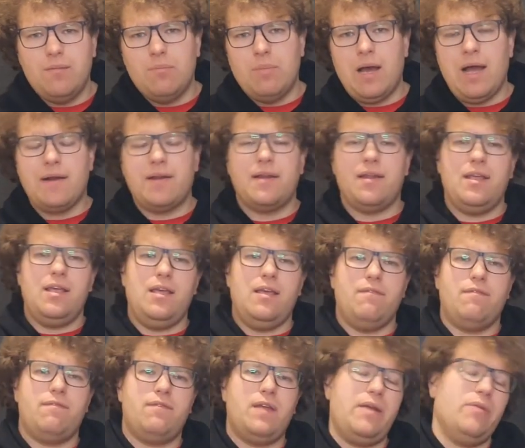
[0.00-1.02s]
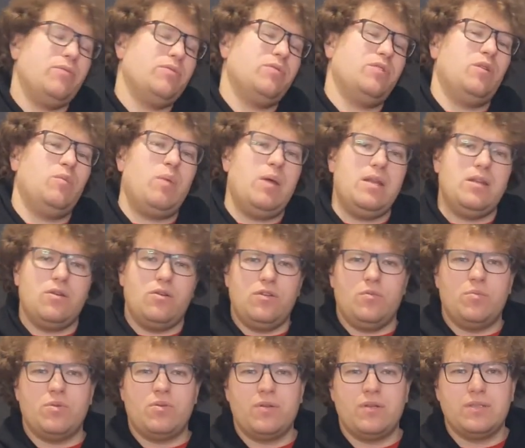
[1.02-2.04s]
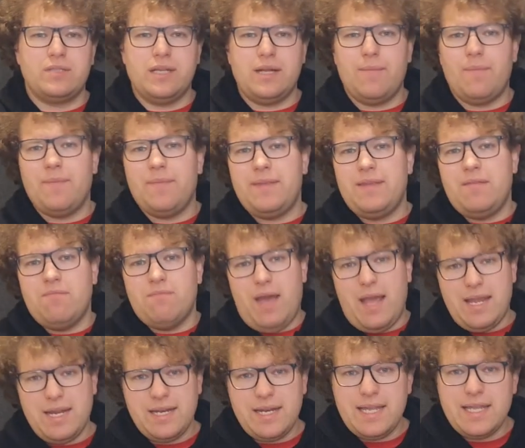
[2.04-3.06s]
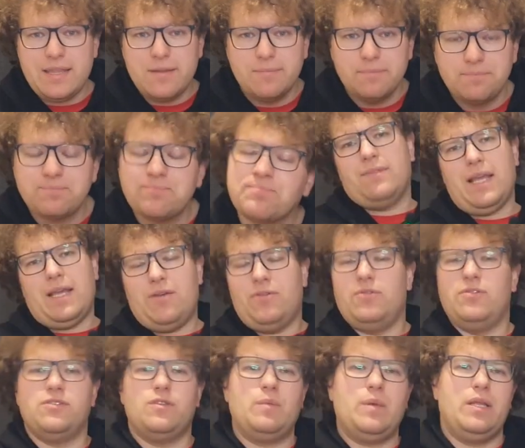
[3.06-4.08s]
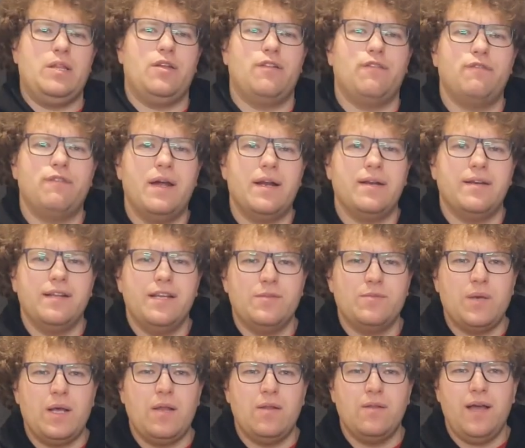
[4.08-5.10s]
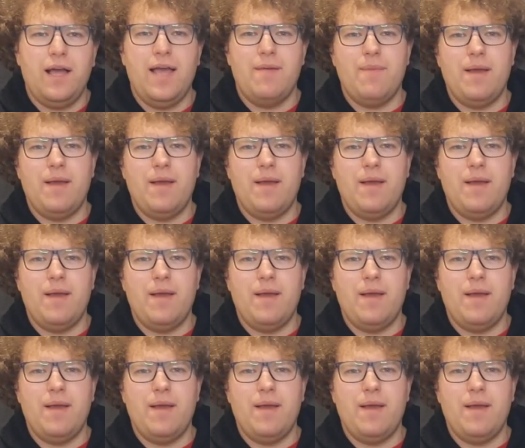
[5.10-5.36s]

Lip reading: But and also depending on your brewing setup, you may need them. They could also be a lot of fun as well, I